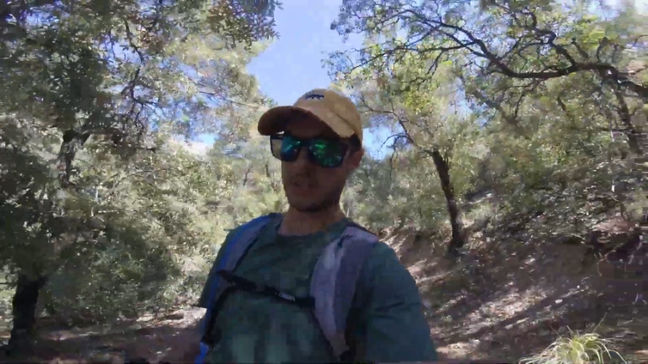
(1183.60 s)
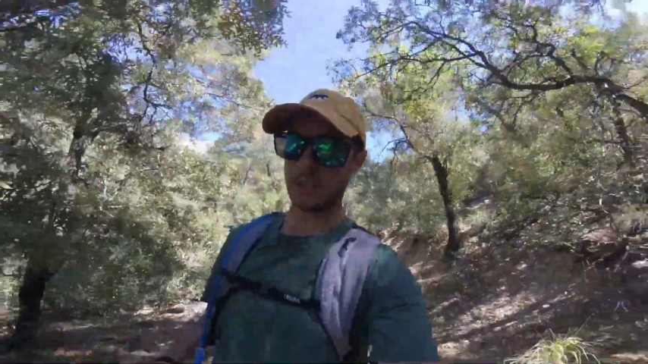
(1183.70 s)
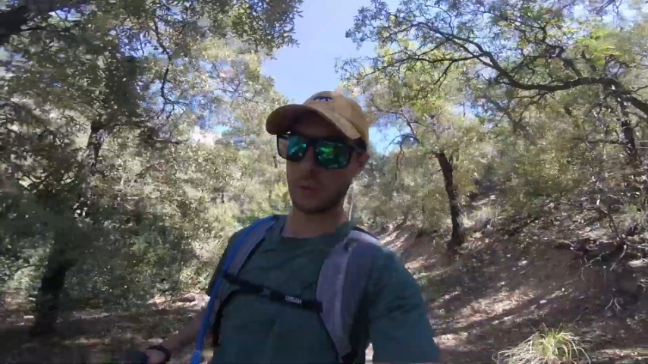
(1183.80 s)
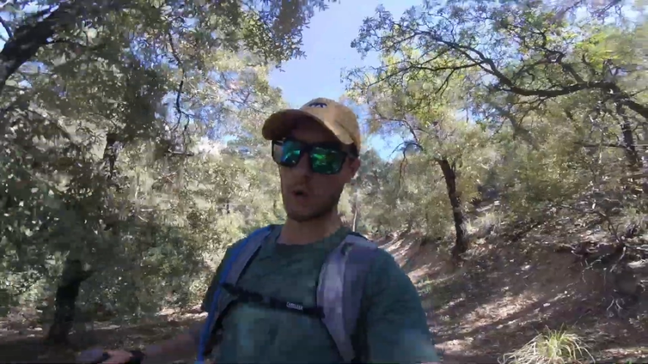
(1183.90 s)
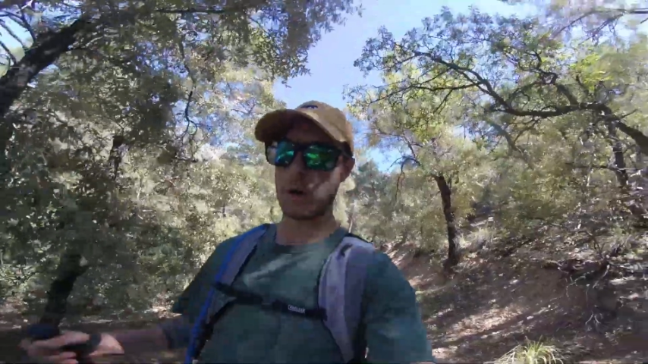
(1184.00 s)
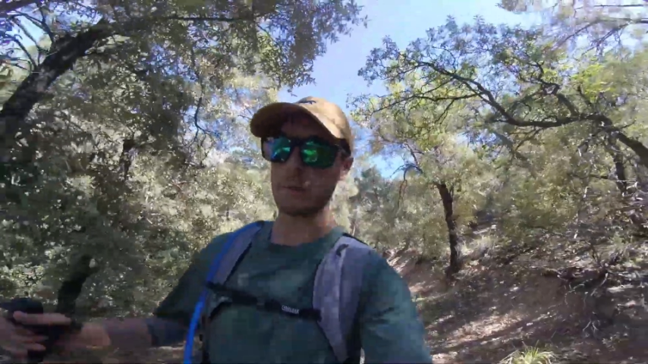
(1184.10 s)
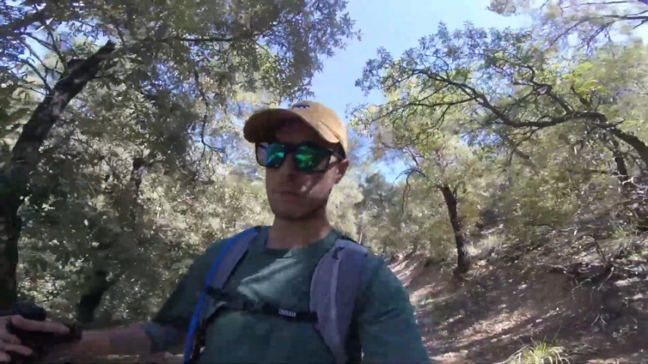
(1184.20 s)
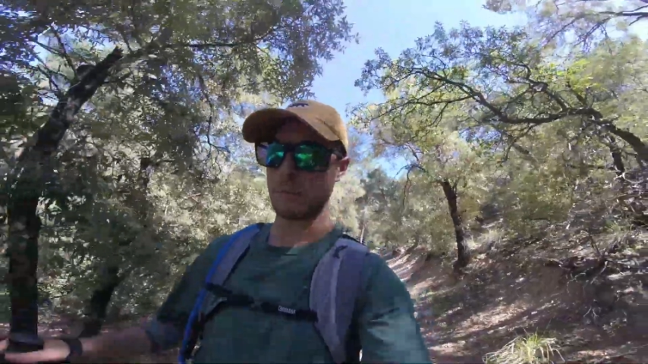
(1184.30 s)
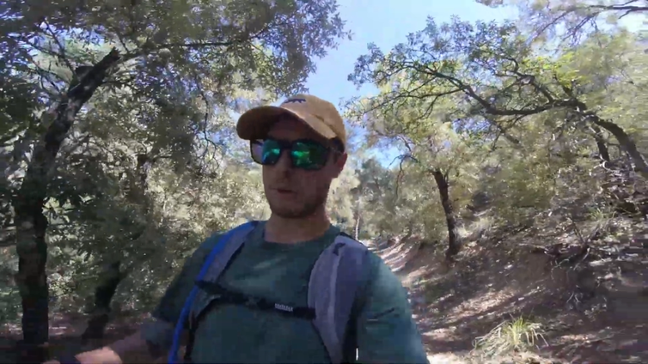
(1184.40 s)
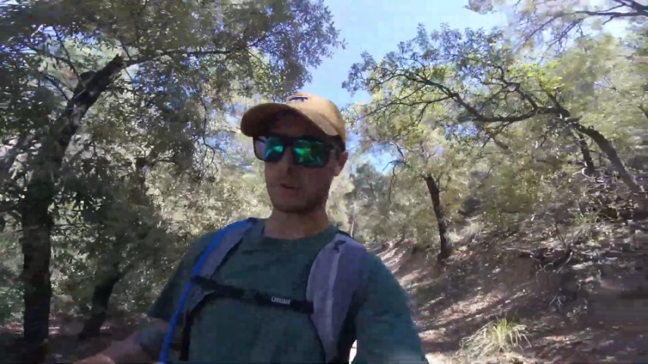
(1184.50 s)
are a little wobbly,
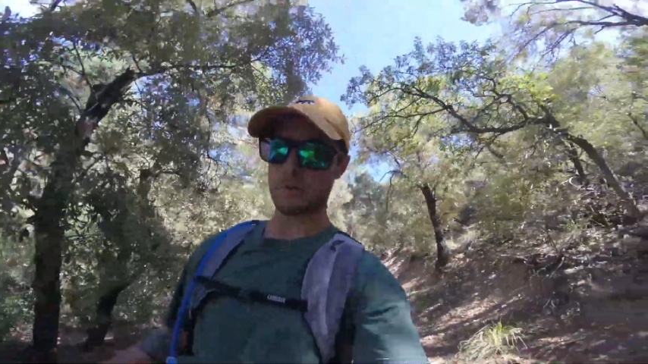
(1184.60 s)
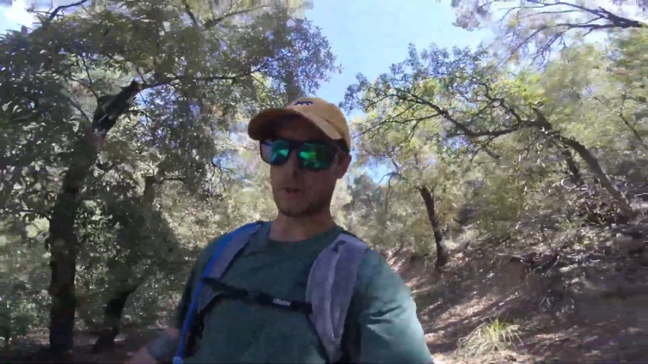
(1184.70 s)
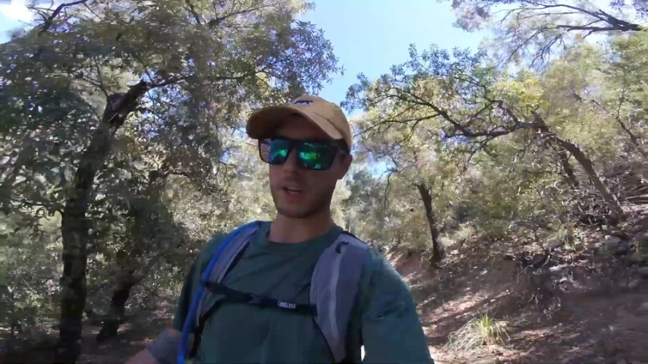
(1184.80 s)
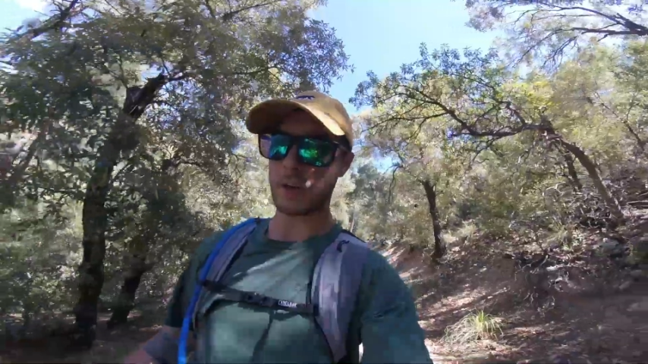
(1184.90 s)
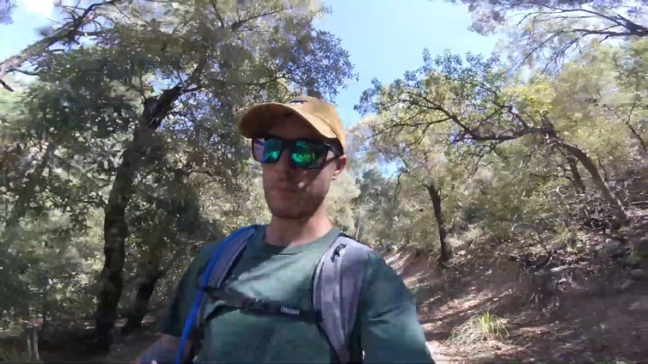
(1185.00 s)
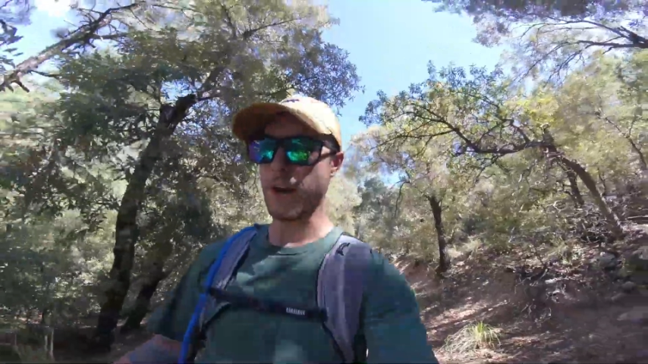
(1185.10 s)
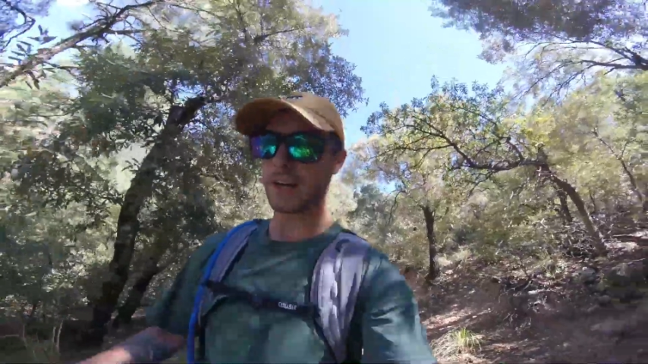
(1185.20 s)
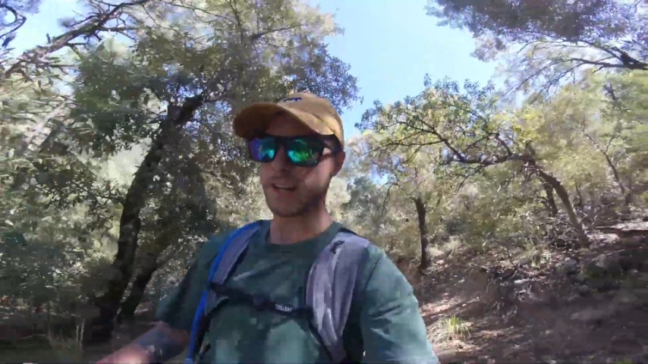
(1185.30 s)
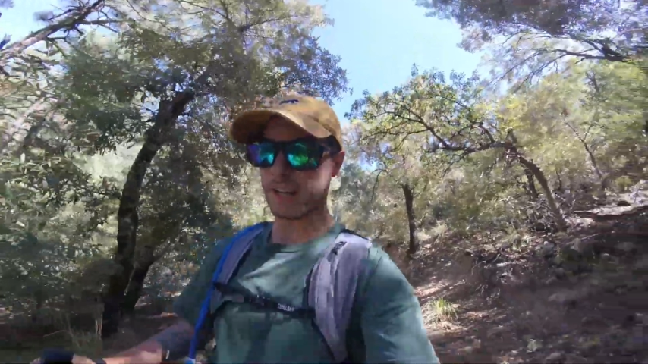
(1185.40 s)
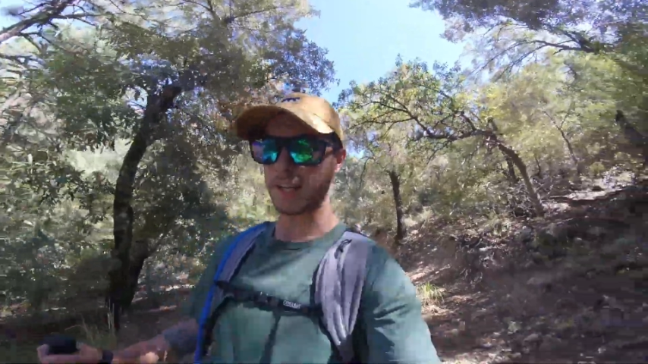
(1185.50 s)
but ready to go
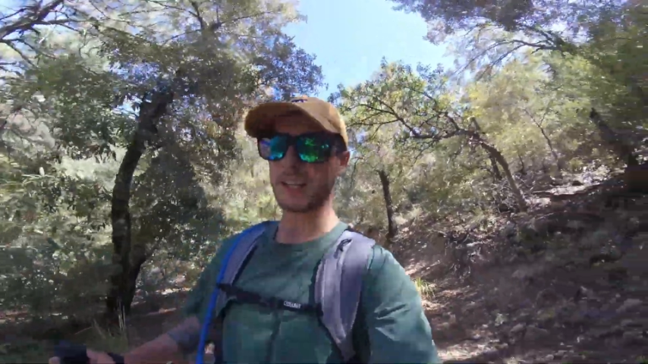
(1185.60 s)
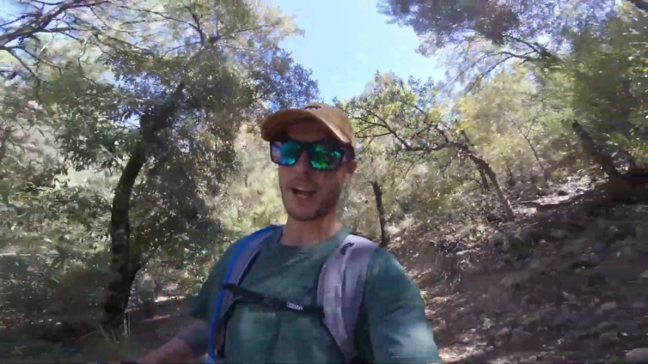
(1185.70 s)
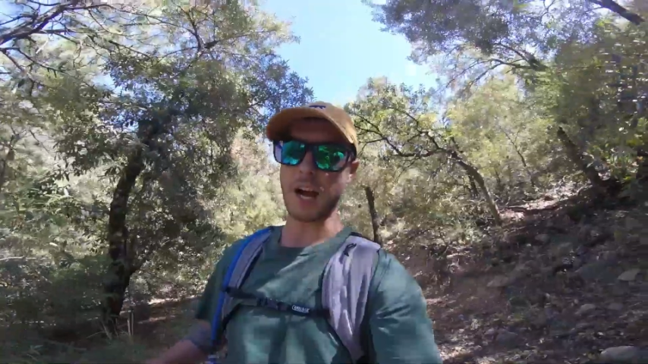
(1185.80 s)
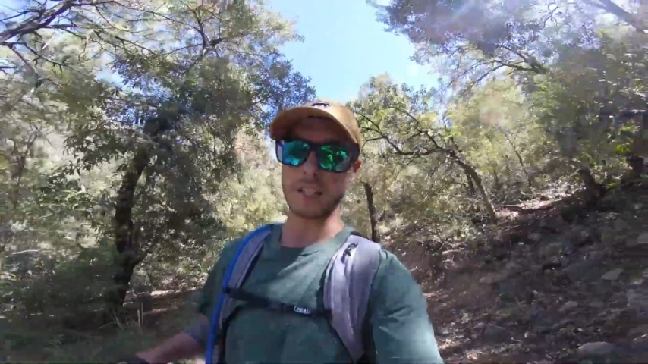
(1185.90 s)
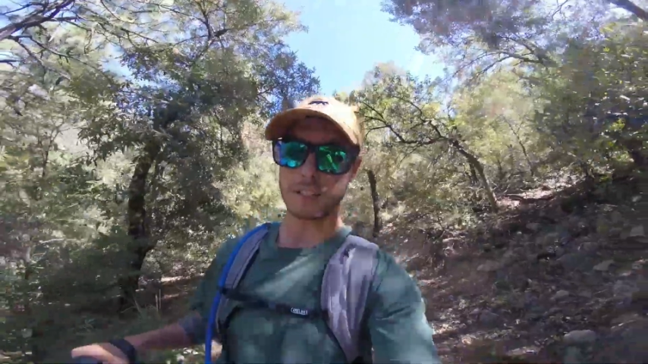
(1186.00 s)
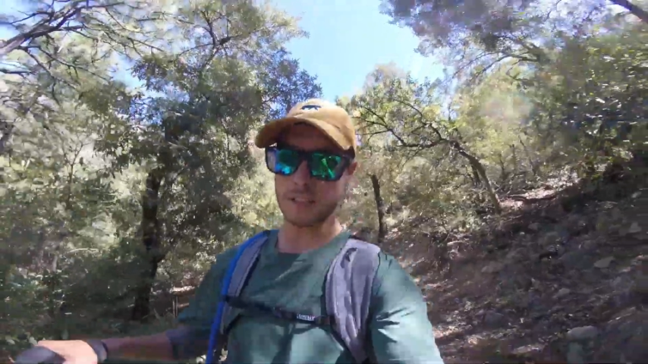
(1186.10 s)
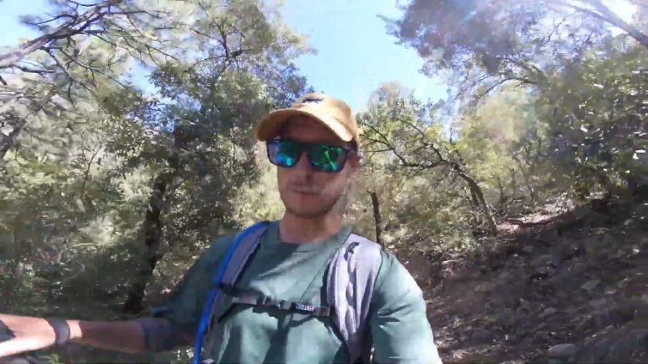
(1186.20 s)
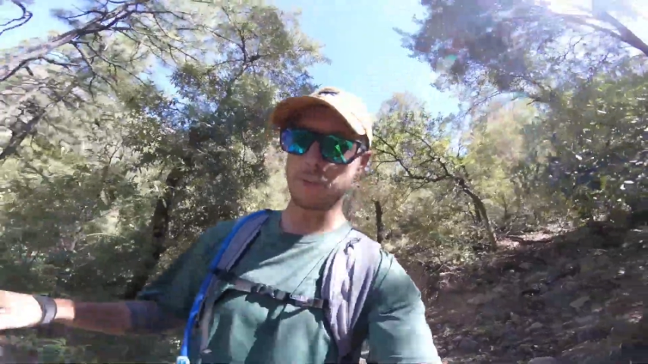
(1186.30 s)
back, kick it in the hot tub,